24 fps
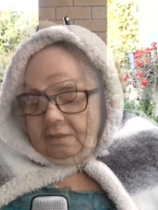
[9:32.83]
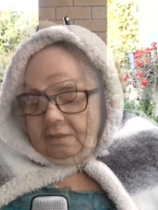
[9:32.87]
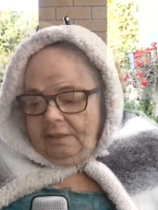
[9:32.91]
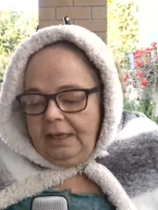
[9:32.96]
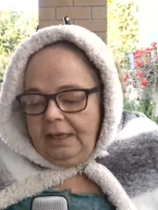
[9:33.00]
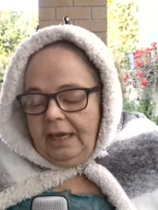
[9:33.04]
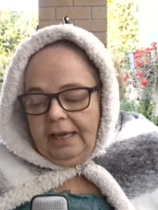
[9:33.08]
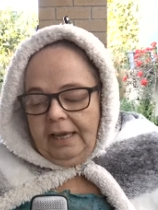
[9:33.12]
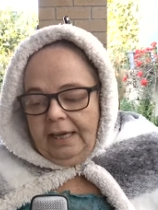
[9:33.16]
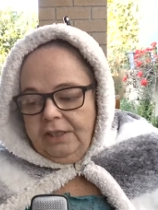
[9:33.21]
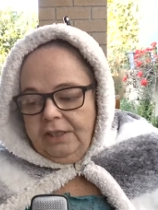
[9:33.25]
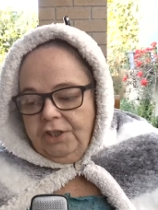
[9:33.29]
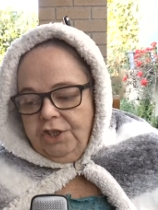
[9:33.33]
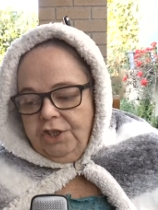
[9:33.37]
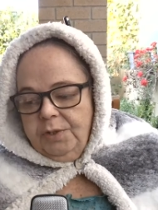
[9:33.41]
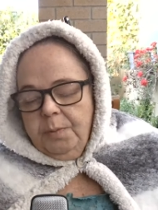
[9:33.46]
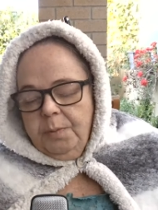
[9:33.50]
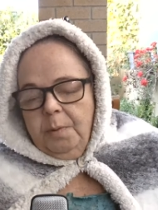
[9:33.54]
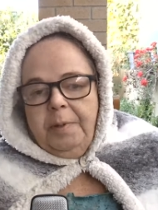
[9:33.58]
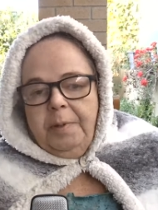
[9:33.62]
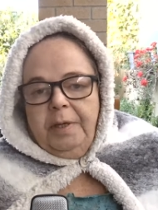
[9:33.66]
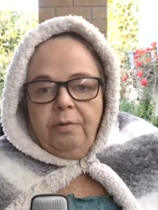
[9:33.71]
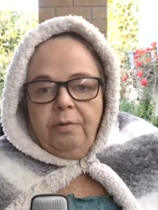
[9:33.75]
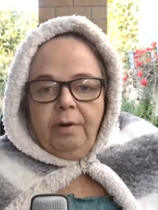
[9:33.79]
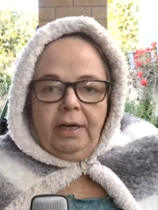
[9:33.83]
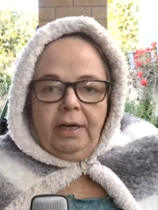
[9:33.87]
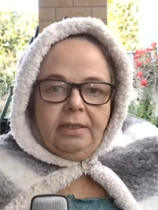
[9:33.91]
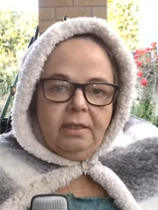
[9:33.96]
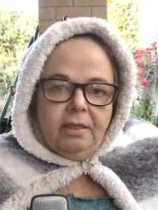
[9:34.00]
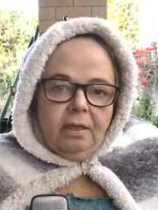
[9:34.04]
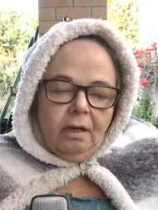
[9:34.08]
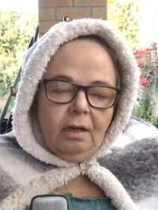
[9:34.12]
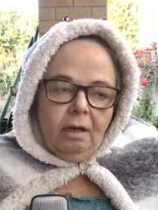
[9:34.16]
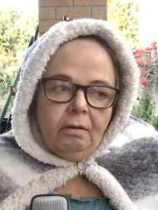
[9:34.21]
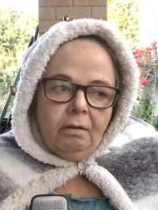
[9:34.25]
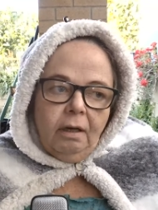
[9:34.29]
Yeah, it just would be great
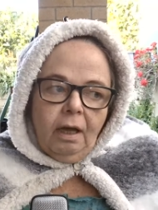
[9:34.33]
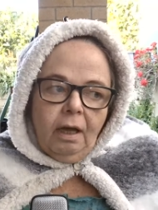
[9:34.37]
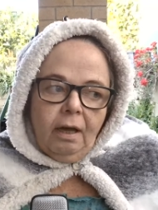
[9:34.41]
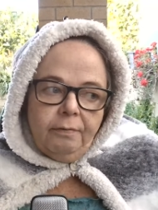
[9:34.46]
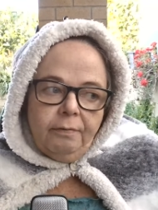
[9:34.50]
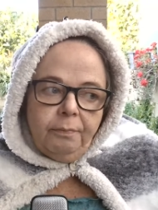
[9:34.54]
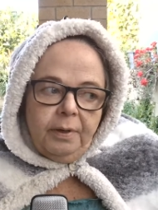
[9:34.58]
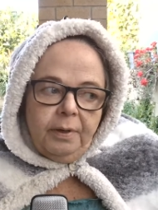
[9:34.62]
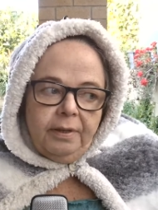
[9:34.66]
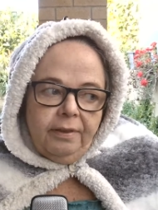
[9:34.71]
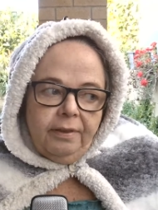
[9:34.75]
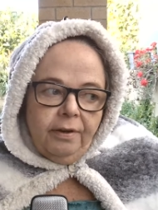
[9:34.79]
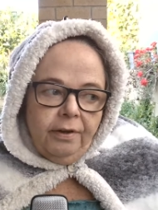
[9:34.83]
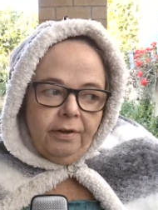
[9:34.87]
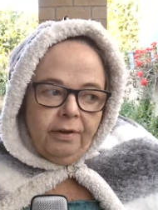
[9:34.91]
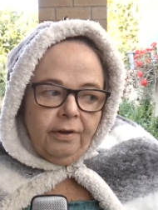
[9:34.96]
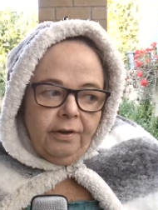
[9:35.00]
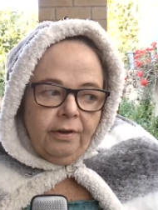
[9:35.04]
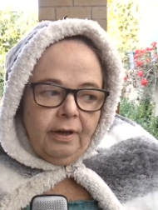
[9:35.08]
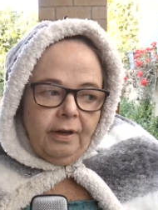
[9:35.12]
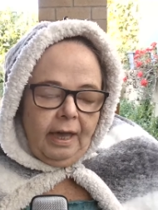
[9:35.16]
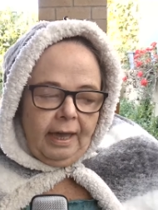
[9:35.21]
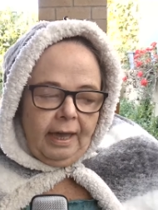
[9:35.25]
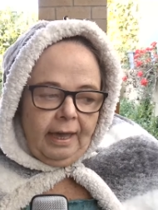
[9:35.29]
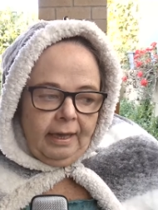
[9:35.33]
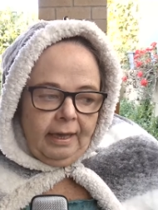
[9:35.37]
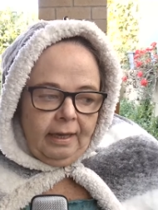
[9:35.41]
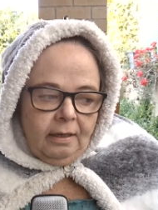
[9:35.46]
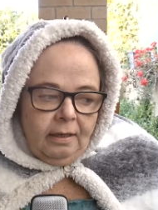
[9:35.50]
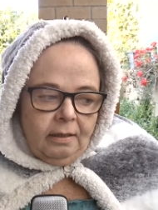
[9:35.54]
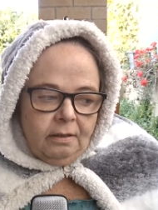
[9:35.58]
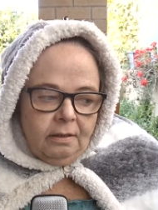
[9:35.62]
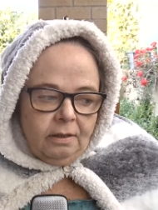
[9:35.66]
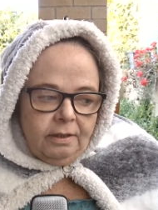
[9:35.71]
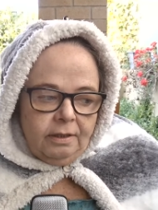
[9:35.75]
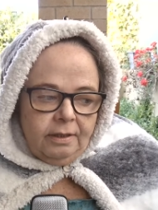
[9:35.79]
to go live with her
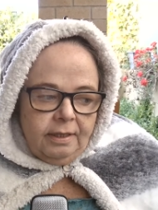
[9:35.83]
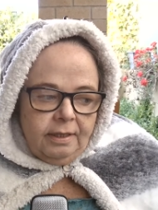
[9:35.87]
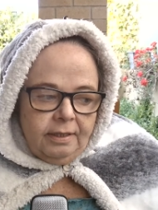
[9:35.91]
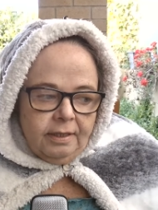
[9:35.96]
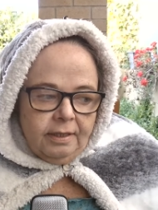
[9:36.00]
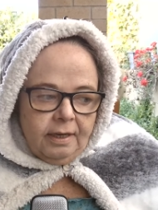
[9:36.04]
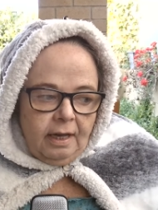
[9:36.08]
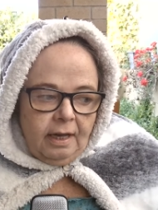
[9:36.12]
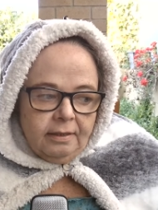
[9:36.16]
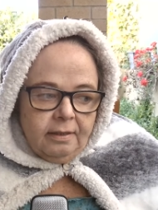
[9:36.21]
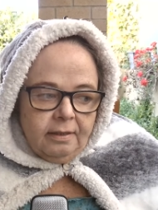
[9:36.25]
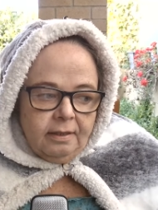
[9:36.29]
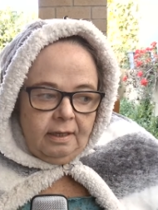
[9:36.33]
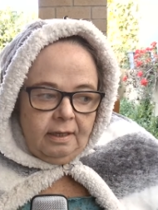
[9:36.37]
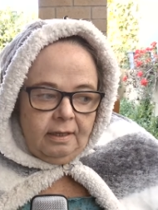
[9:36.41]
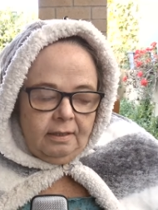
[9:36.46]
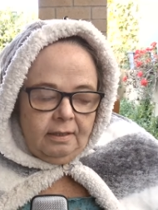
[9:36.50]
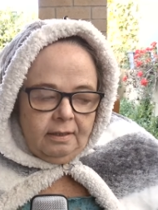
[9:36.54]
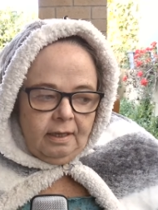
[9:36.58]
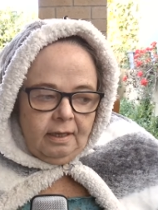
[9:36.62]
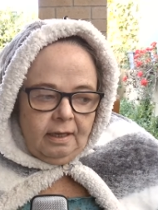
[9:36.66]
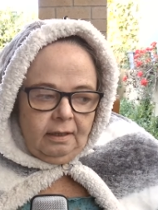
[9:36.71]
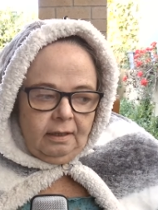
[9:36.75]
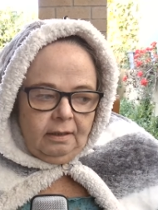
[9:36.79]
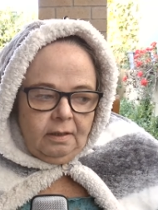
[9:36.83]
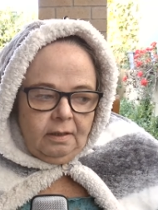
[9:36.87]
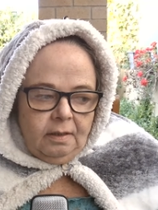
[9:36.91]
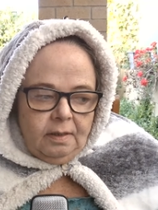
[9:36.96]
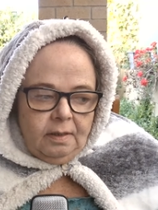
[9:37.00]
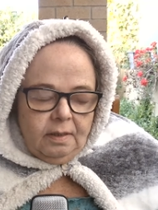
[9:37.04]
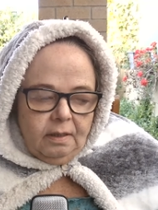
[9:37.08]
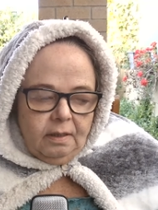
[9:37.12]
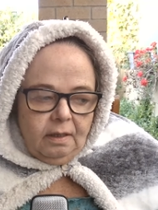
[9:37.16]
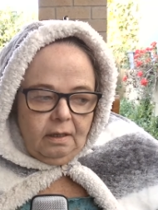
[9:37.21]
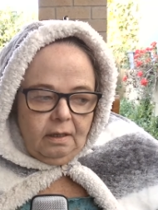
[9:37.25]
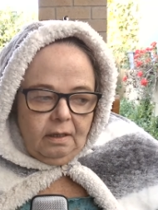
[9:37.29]
and discuss these
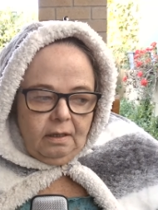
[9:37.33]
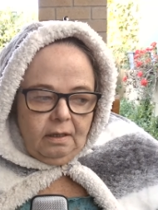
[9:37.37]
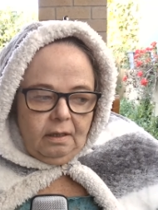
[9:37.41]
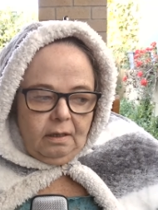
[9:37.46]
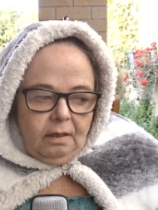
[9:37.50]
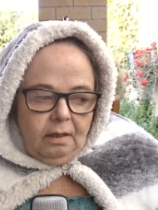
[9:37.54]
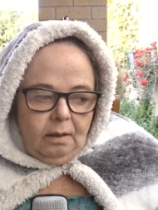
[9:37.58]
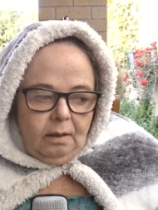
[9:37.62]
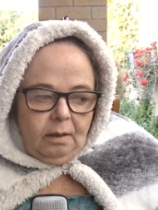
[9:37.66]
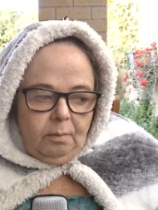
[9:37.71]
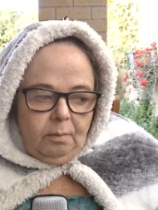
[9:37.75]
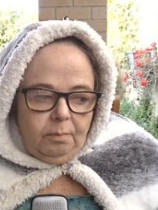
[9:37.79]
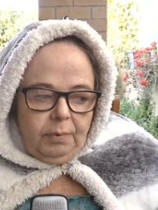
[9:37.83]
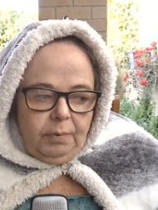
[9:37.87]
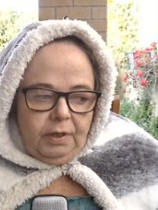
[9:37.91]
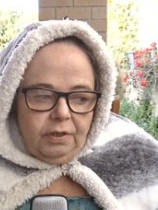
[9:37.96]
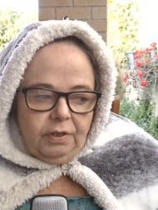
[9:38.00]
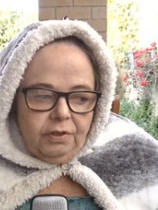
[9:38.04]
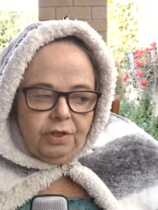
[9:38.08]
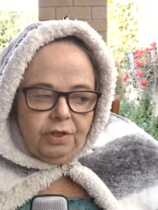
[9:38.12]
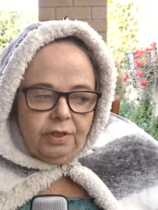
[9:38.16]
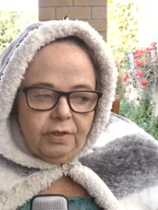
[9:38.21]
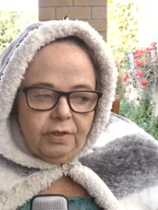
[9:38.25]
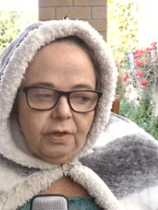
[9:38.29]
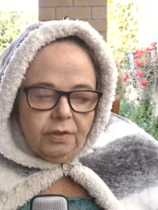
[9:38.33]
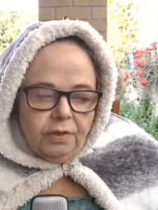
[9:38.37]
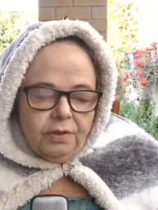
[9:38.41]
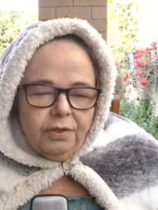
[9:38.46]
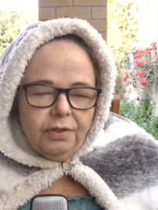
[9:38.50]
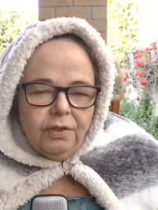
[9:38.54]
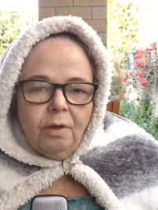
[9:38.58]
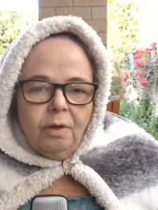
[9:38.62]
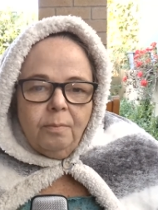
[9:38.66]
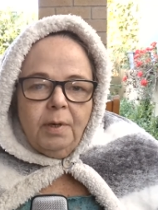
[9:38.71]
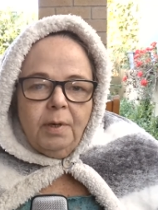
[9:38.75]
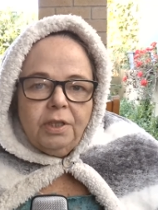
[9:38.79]
things because she's got
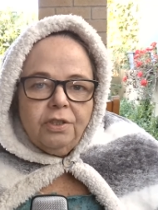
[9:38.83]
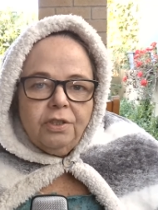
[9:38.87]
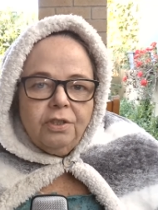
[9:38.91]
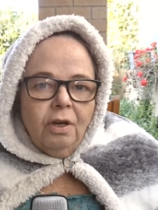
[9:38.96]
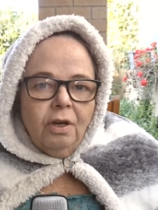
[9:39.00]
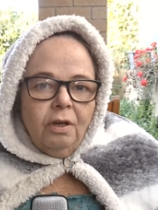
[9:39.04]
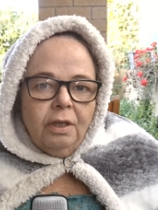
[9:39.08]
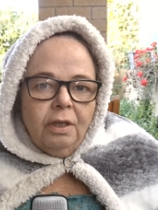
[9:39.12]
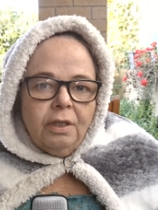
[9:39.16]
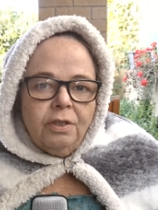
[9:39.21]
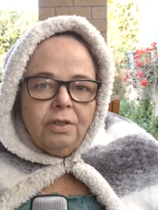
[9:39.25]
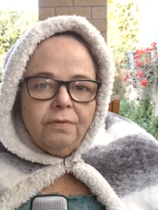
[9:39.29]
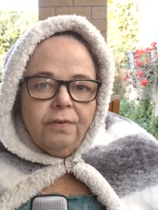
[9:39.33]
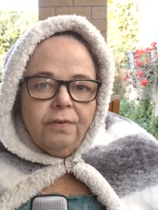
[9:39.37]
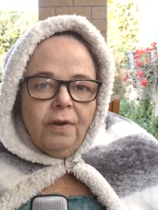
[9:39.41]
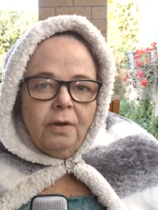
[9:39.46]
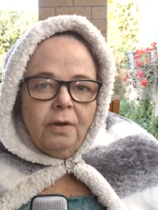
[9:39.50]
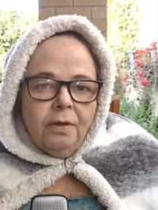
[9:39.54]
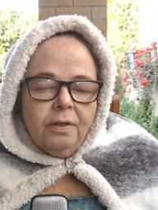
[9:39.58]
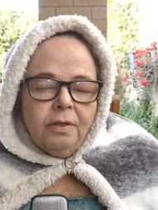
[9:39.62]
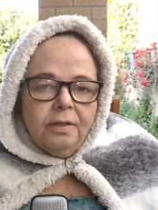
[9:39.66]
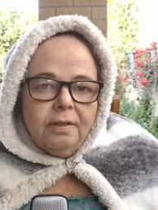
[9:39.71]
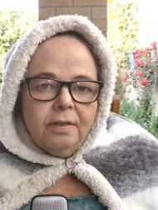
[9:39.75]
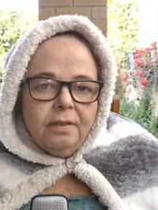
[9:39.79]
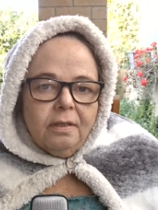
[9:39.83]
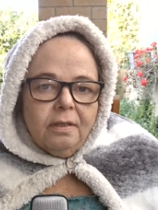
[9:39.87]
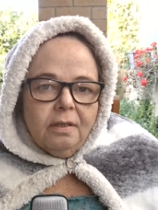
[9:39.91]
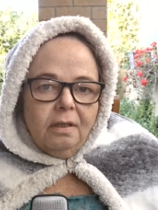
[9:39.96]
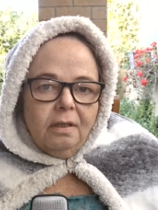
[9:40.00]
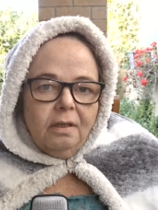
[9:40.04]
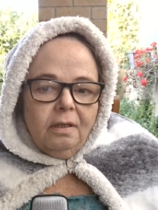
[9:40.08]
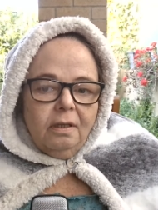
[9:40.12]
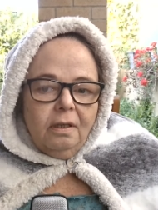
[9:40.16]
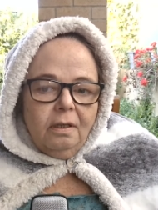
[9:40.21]
so much knowledge, folks.